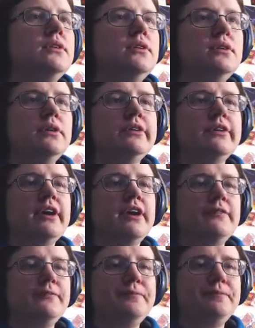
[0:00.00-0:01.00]
Alright.
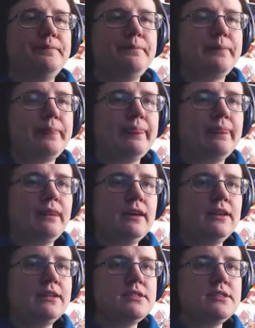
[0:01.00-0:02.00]

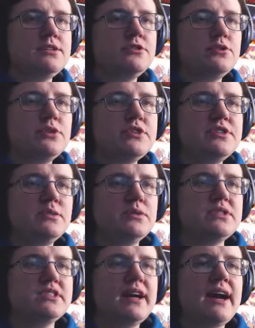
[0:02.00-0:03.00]
Sister Orson was
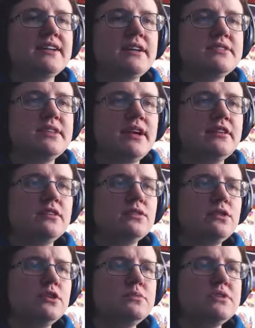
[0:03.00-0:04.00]
attacked outside of the
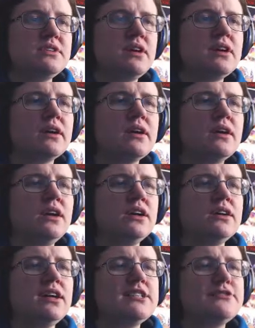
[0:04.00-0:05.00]
Golden Bazaar.
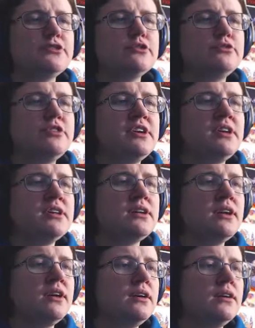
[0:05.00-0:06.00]
Gods forfend.
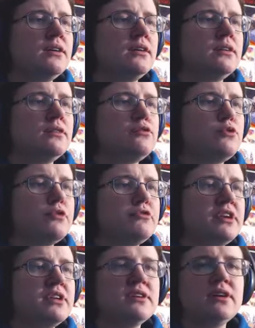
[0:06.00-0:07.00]

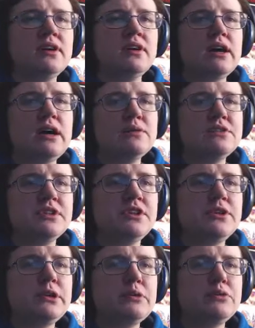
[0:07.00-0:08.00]
Forfend. I will
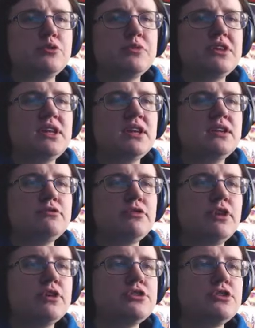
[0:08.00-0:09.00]
secure a room at the inn for
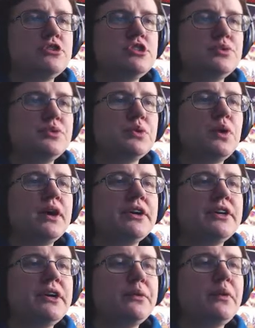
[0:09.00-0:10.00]
her should she require
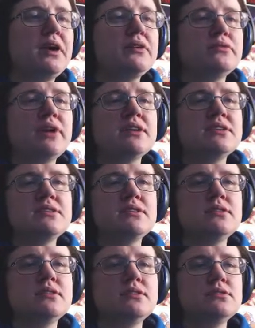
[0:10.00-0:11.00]
any rest.
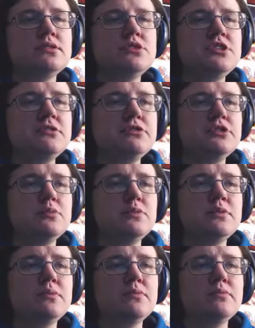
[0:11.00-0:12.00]
Searching for
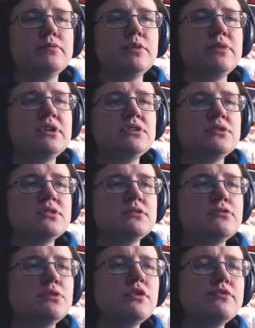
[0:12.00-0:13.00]
the mementos
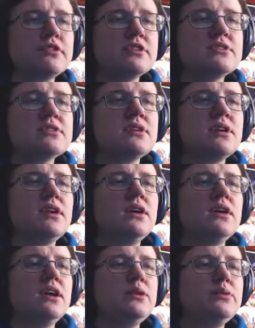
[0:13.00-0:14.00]
of orphans,
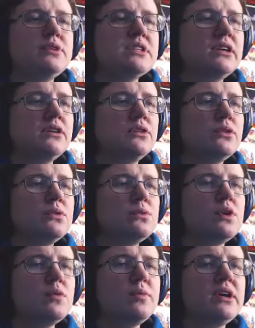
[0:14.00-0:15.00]
and risking her own
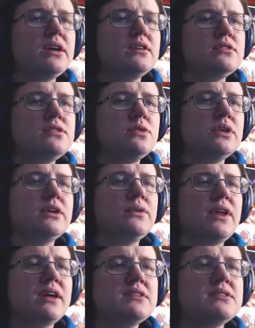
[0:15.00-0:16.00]
well being in the doing, no
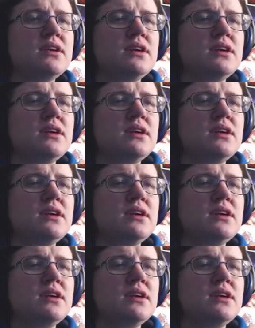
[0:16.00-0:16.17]
less.